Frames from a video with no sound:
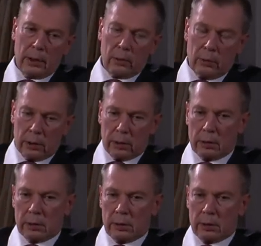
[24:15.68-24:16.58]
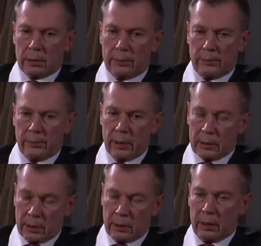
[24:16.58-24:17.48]
Well,
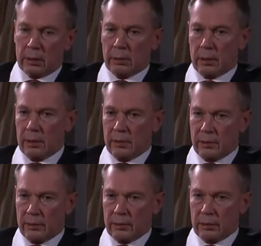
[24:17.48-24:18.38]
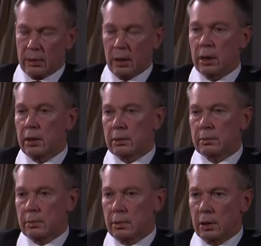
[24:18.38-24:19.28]
yet again, this is highly
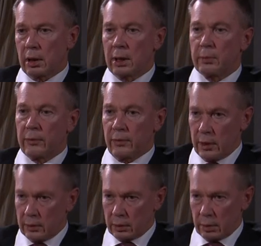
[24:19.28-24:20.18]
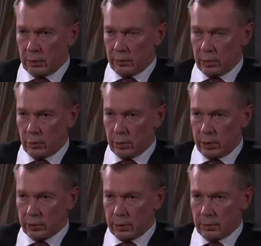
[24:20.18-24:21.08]
hypothetical
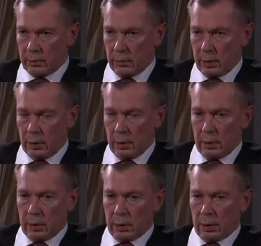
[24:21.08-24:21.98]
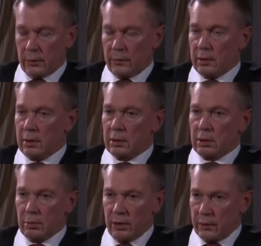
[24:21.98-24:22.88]
situation. The
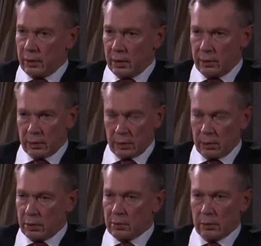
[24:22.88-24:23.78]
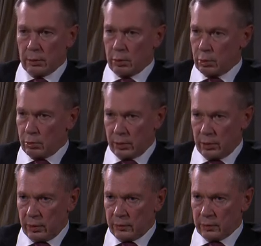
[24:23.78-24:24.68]
investigation is not over
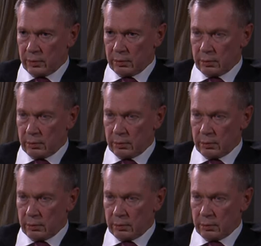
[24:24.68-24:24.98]
yet.